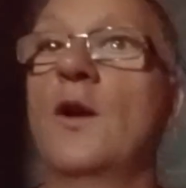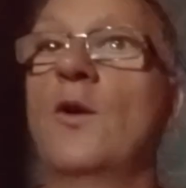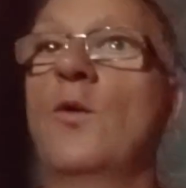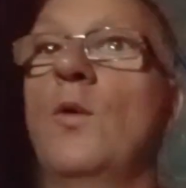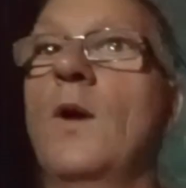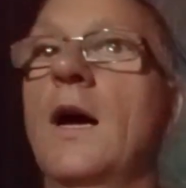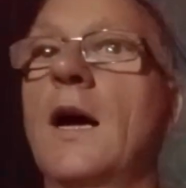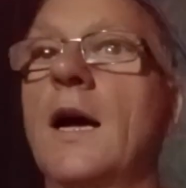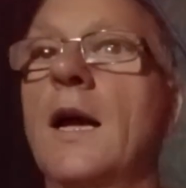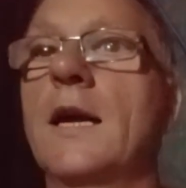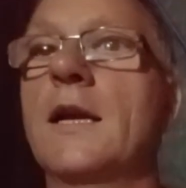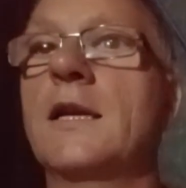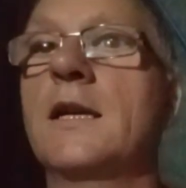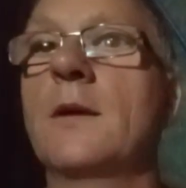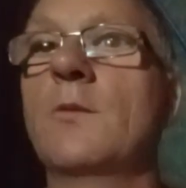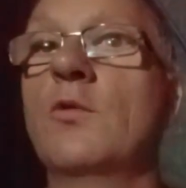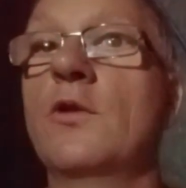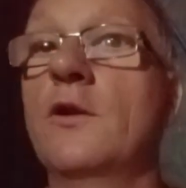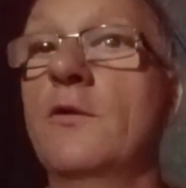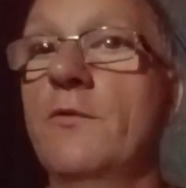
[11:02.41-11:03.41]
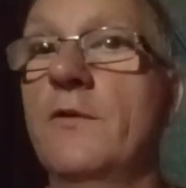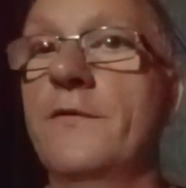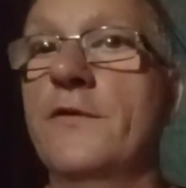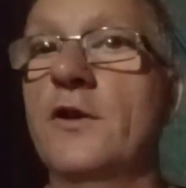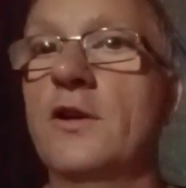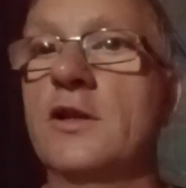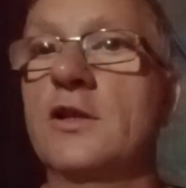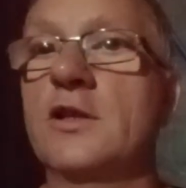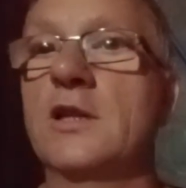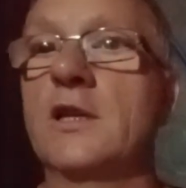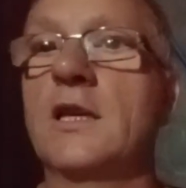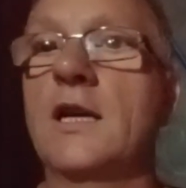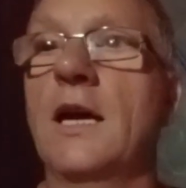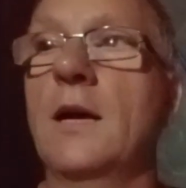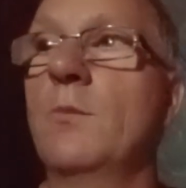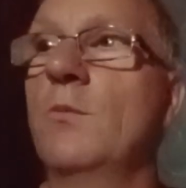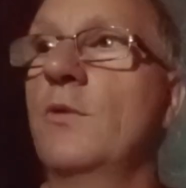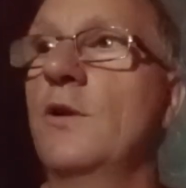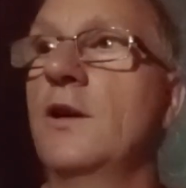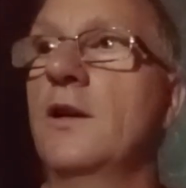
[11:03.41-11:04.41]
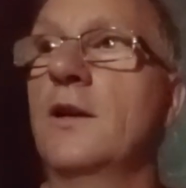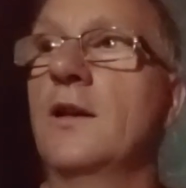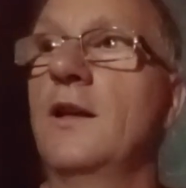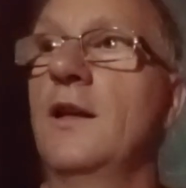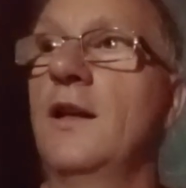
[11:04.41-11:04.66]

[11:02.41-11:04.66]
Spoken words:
Right, I'm going to reverse the camera.